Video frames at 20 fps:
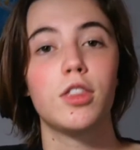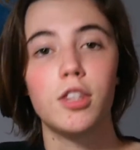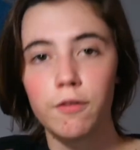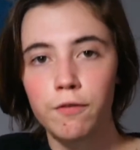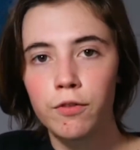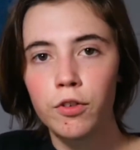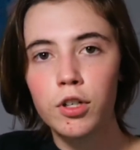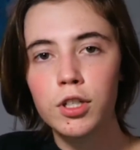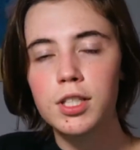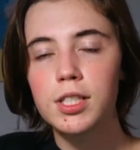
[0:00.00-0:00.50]
the
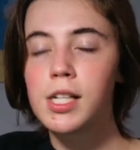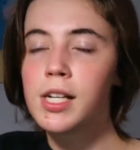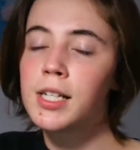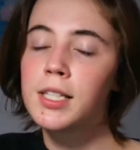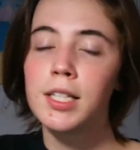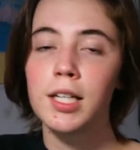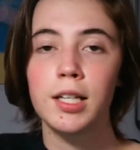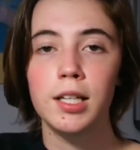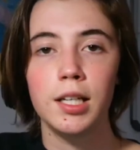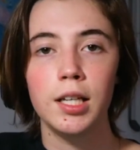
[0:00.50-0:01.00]
first
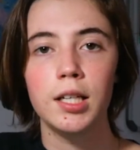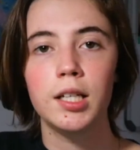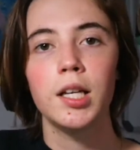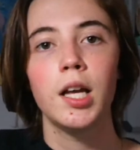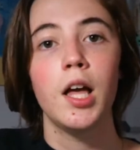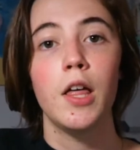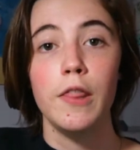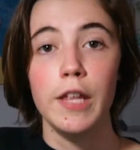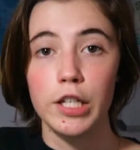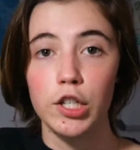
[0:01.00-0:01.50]
studying technique
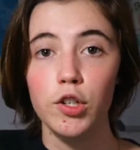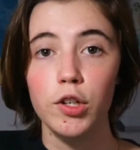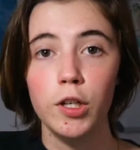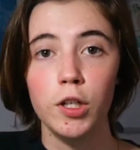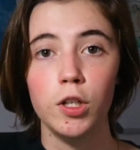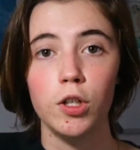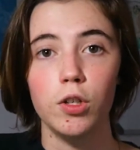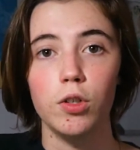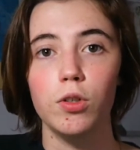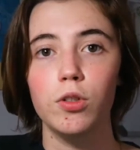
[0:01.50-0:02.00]
that you
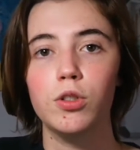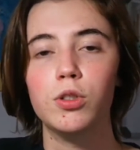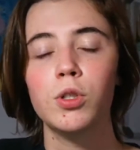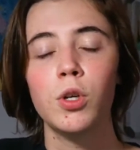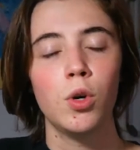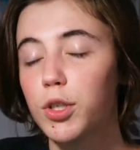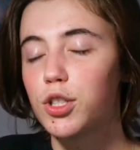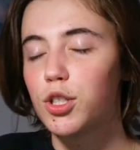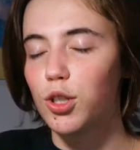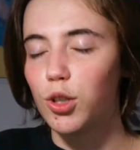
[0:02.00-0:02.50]
can use,
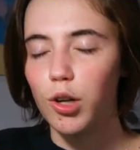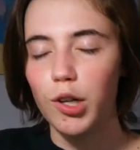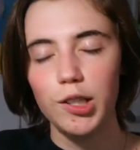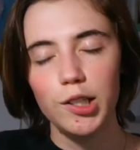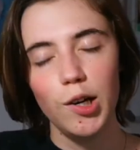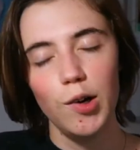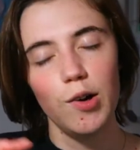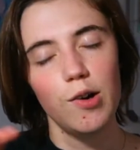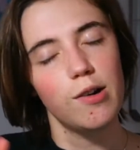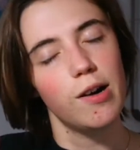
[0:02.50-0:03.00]
which you'll
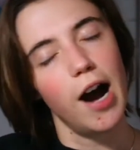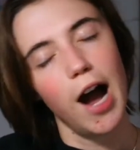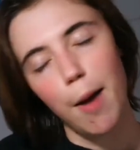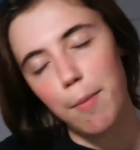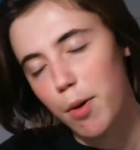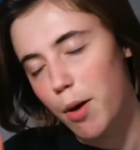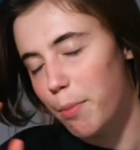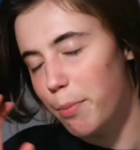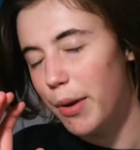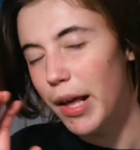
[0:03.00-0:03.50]
know
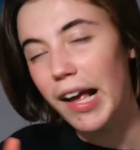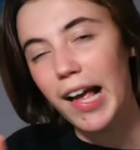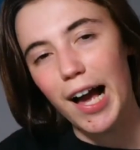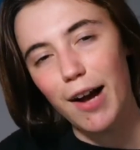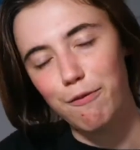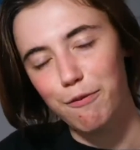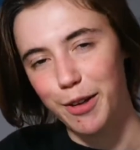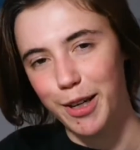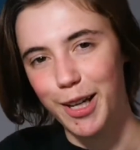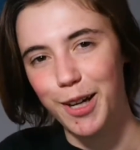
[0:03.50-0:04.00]
I'm a big
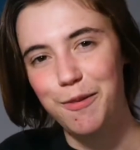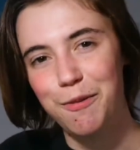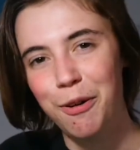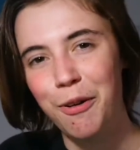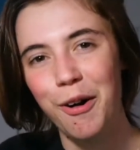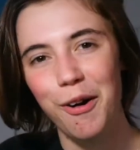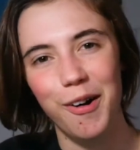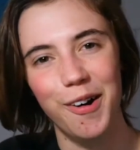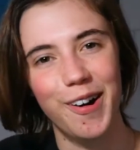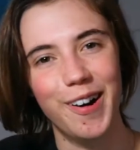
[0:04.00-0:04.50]
advocate
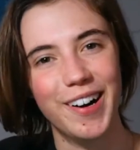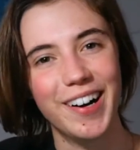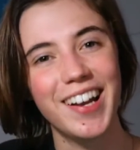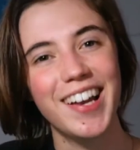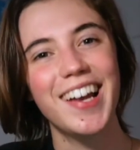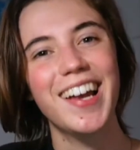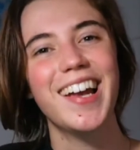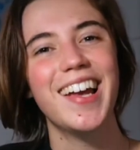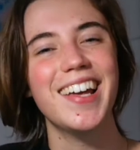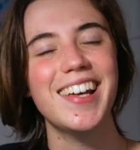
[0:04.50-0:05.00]
for,
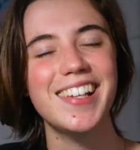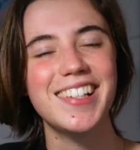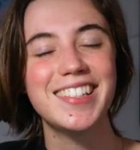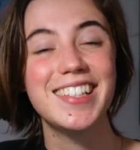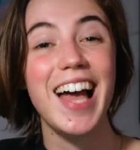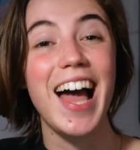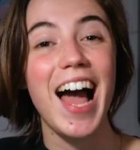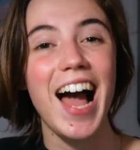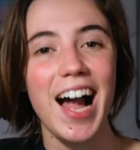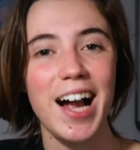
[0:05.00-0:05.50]

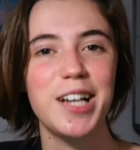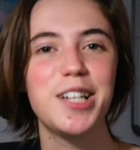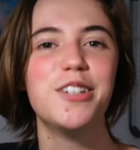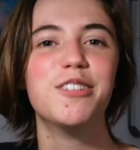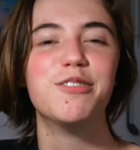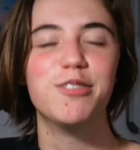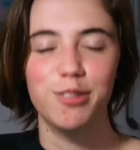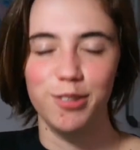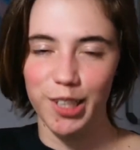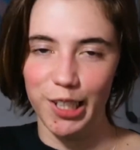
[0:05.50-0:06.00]
is
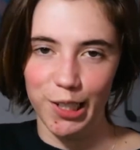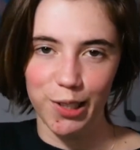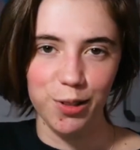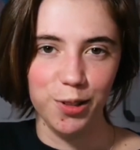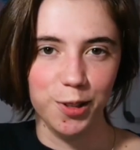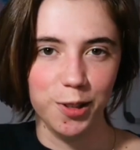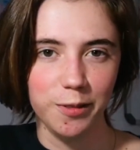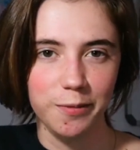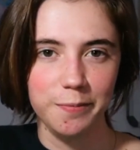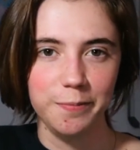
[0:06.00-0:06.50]
active
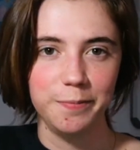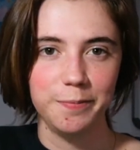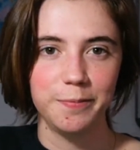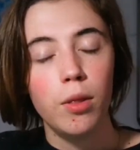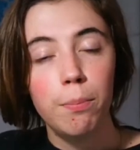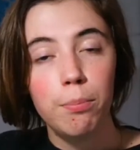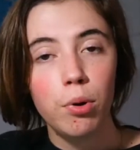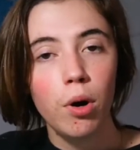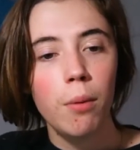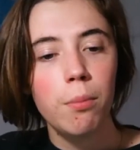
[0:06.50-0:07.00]
recall.
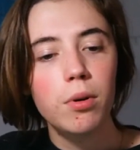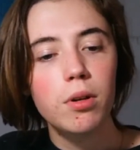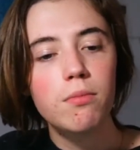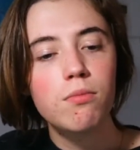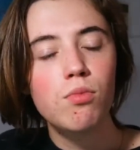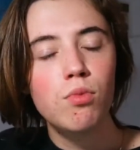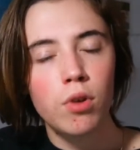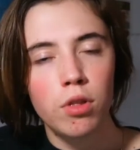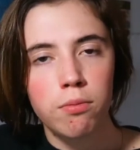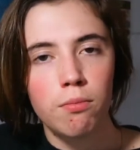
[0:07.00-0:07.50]
The
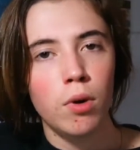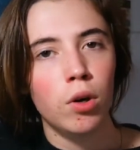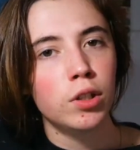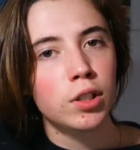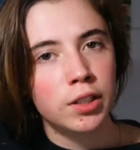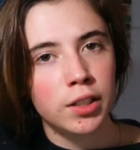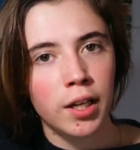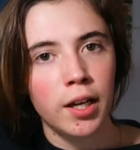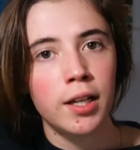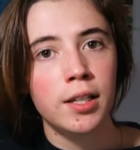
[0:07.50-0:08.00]
problem with
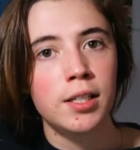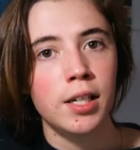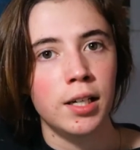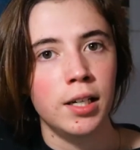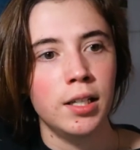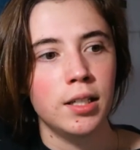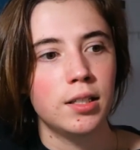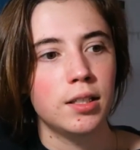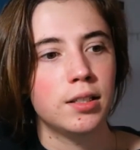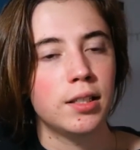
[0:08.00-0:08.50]
most studying
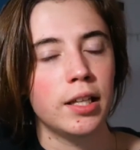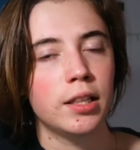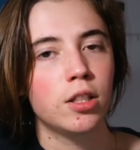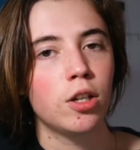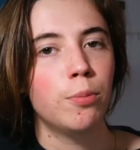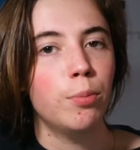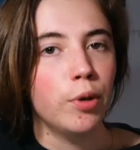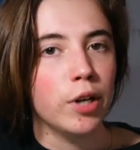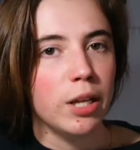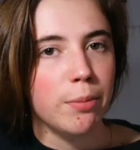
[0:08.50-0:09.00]
techniques is that
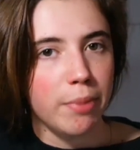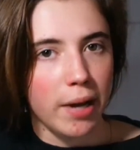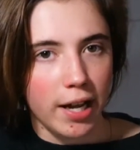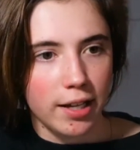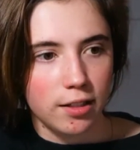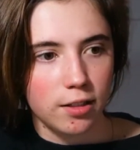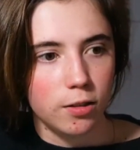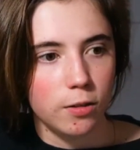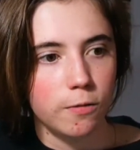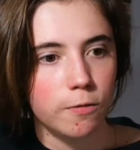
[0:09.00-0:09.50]
they're pretty
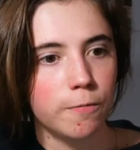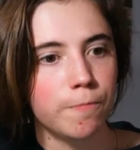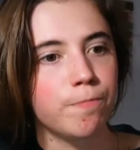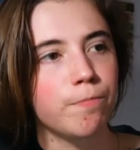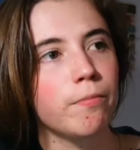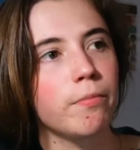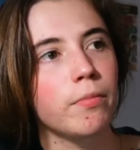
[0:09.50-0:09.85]
passive.